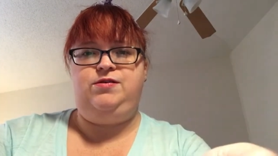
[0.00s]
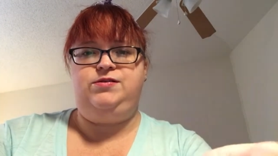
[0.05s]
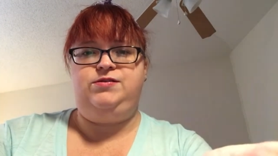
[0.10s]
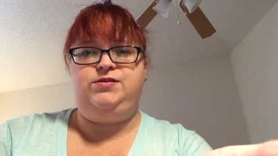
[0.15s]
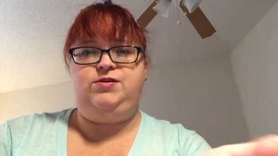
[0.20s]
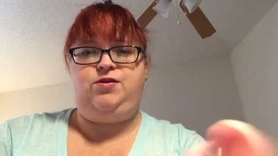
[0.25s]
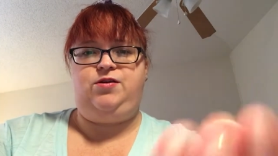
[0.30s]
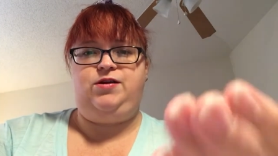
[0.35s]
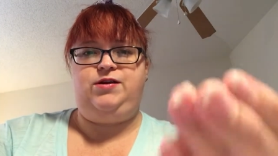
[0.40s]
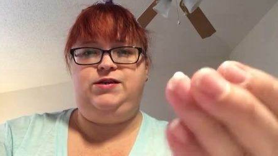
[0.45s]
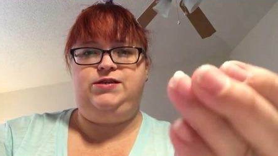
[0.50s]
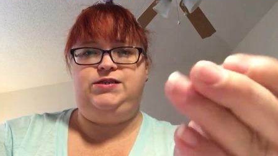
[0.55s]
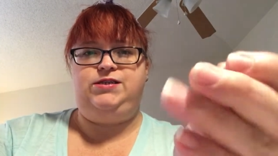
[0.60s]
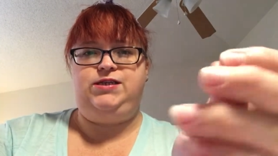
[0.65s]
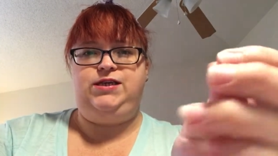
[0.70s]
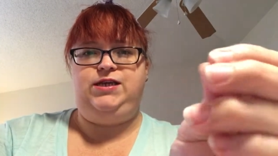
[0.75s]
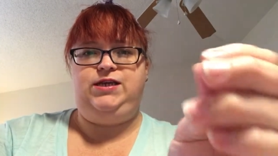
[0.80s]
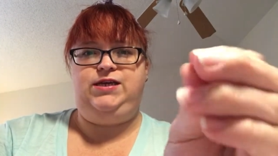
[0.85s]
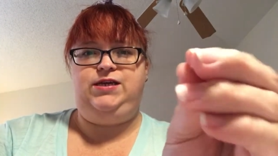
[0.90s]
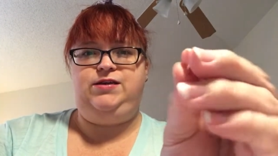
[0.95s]
It's hard to
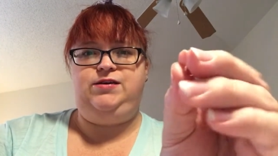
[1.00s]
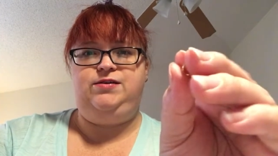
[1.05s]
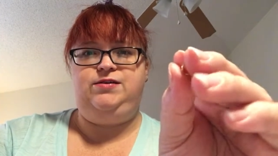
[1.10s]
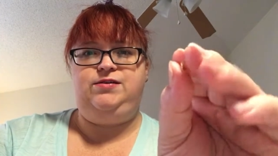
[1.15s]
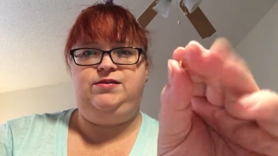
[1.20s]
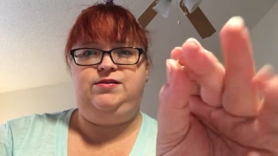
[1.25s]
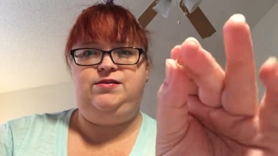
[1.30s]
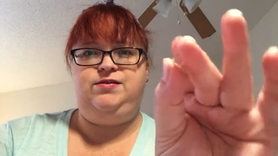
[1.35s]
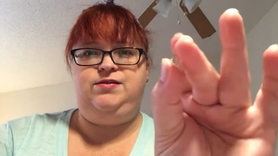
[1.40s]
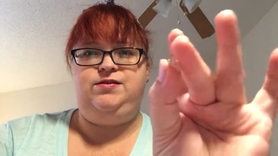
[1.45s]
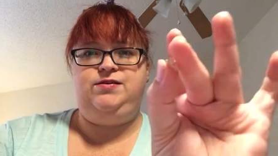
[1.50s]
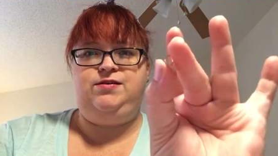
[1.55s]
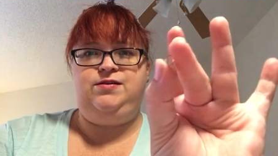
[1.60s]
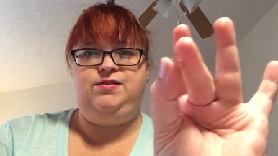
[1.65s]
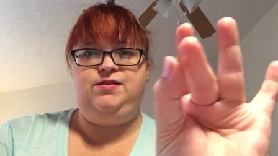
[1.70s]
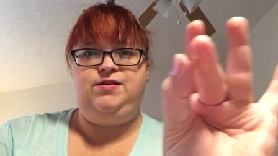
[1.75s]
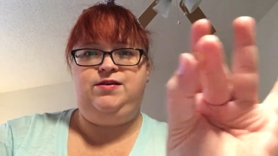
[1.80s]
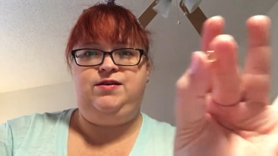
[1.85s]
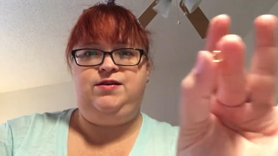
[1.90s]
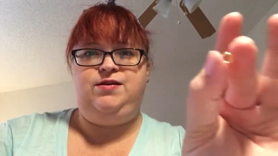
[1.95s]
see,
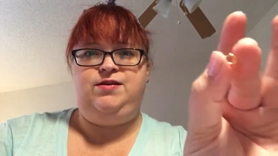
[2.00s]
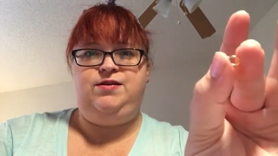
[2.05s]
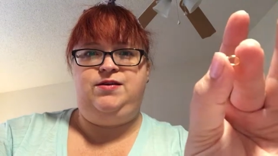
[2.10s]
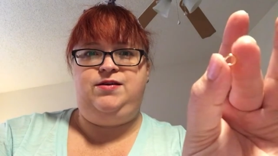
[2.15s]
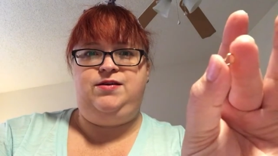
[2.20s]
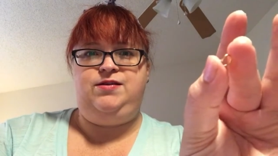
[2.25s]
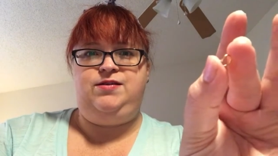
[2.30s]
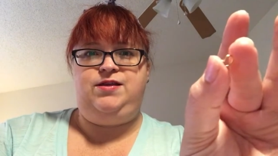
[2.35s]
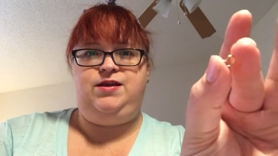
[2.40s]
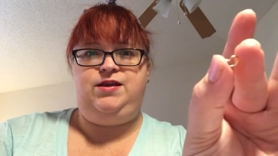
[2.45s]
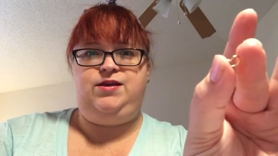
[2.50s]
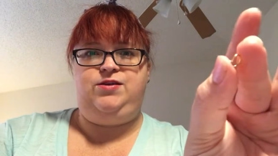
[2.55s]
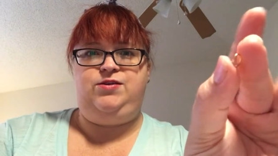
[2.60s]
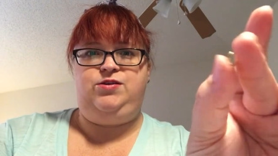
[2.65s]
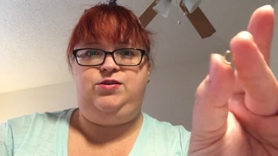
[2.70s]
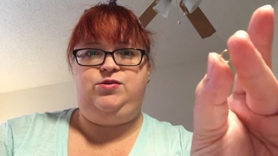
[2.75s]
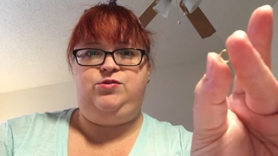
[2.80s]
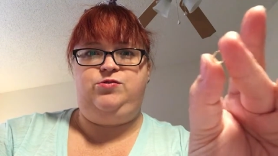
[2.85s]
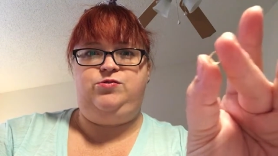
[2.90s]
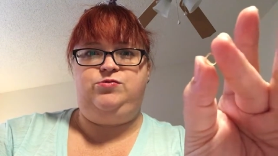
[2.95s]
that you
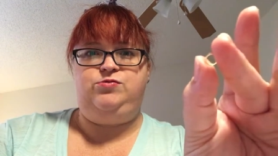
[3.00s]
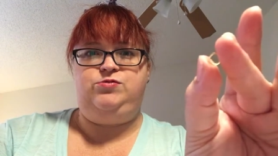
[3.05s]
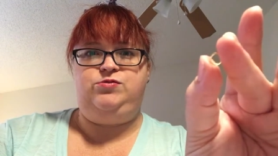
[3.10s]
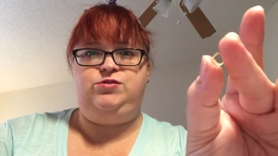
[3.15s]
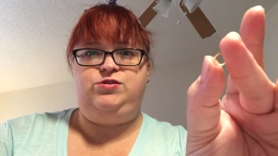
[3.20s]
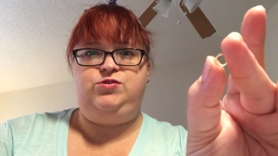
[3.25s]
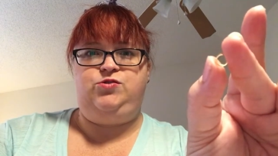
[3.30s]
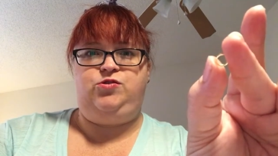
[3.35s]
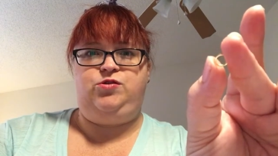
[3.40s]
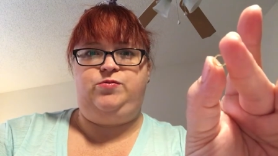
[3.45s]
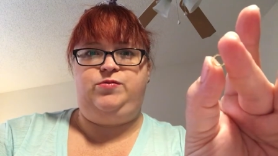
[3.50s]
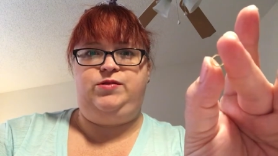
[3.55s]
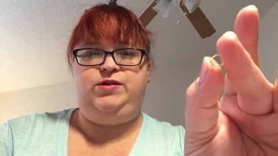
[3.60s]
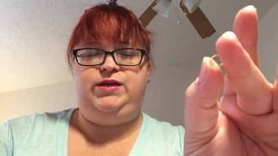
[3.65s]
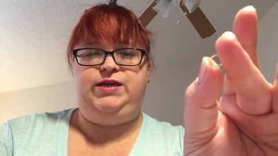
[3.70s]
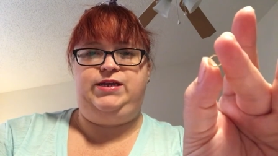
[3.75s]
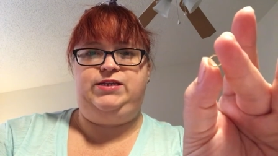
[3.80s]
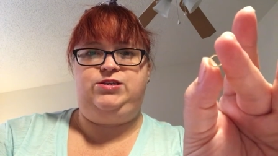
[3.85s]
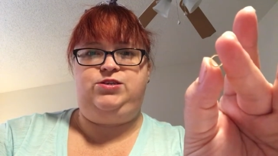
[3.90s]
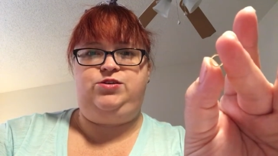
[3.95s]
use
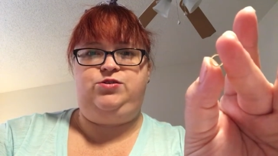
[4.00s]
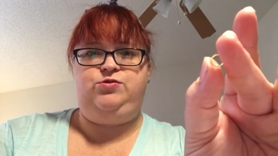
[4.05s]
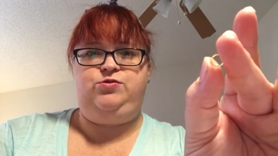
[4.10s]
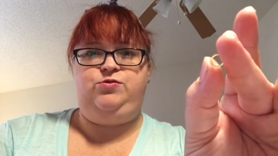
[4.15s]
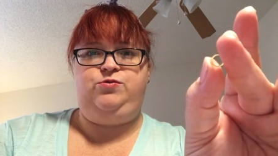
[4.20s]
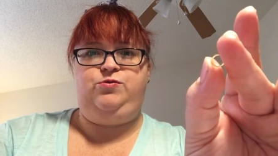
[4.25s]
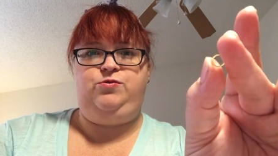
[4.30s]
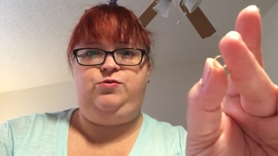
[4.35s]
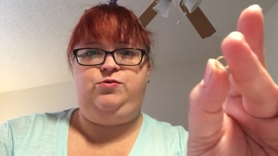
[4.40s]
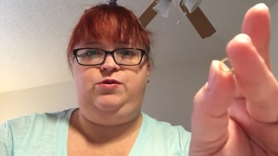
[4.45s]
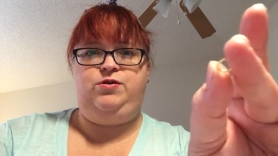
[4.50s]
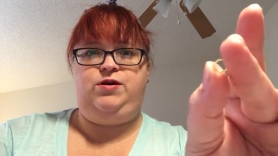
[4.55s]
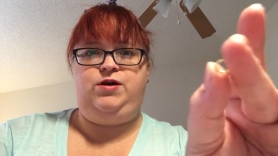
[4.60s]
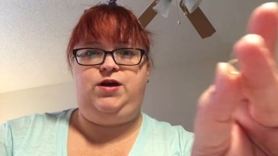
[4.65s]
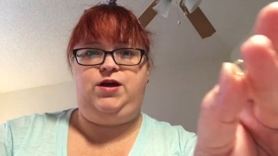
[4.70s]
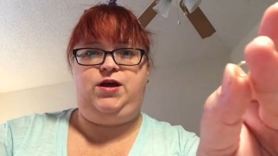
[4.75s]
normally to